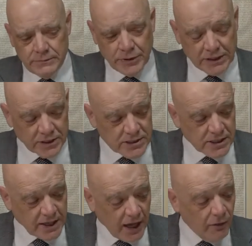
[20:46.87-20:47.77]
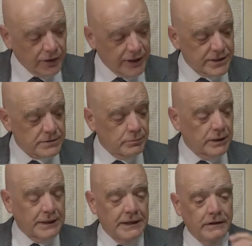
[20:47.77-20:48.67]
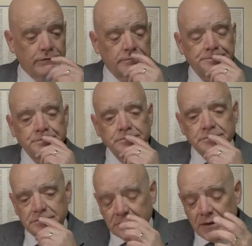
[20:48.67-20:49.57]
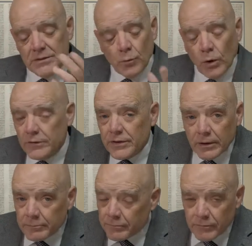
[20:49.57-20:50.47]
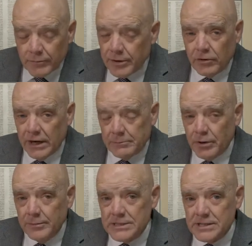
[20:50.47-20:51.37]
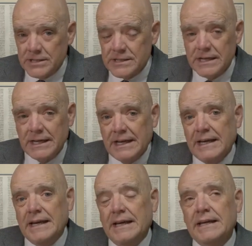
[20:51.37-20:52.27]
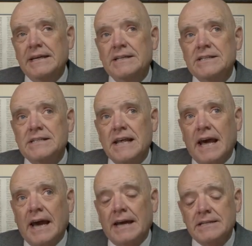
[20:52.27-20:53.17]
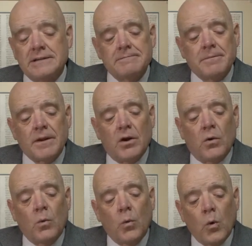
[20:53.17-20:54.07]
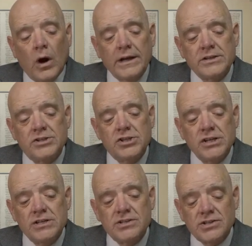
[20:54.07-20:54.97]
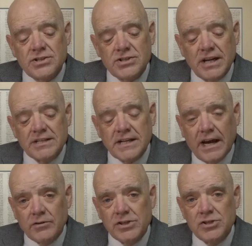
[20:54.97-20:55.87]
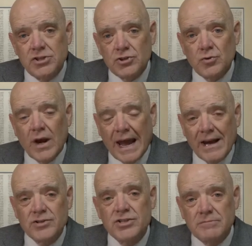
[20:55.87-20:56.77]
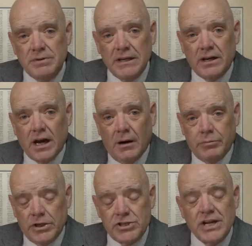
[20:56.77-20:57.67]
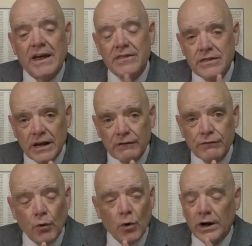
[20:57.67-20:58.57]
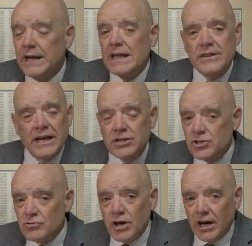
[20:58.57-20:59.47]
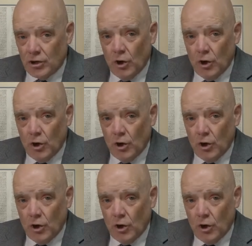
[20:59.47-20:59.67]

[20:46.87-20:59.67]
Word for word: because the Calvinists believe one of their great premises is that what Jesus sets out to do has to be accomplished. And therefore, they do not